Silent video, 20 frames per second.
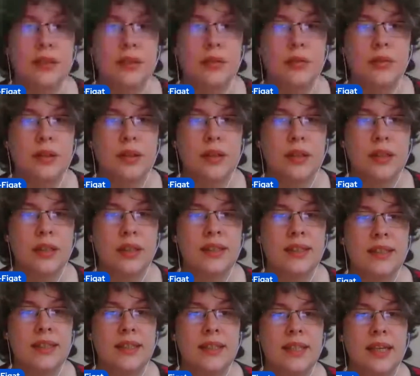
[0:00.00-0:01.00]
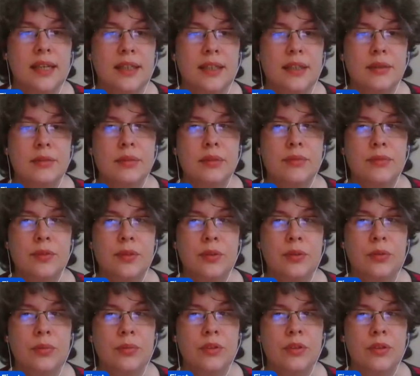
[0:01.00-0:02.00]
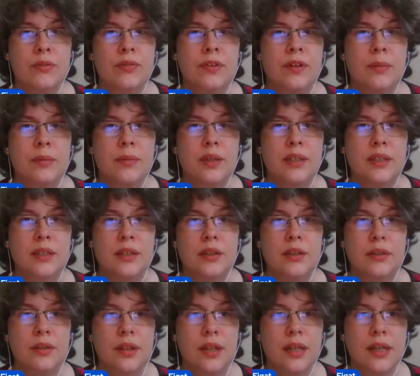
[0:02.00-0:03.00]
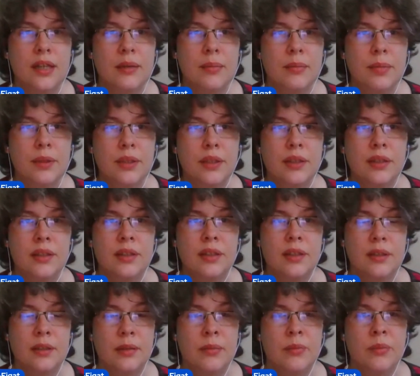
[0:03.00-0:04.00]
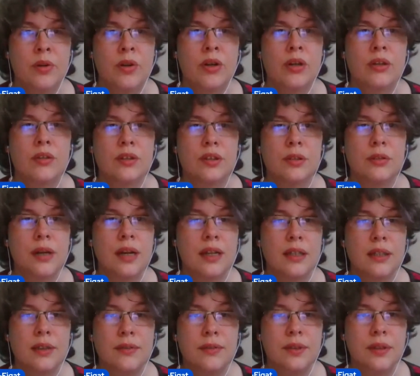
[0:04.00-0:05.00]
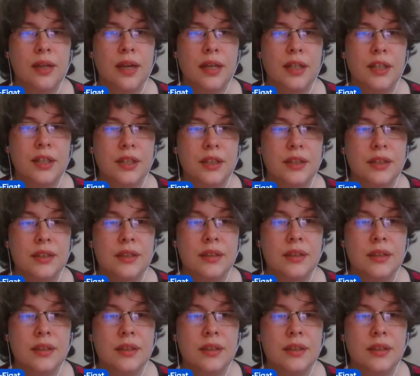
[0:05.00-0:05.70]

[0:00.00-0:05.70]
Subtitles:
Who are the states with whom Northern Macedonia can build more constructive relations?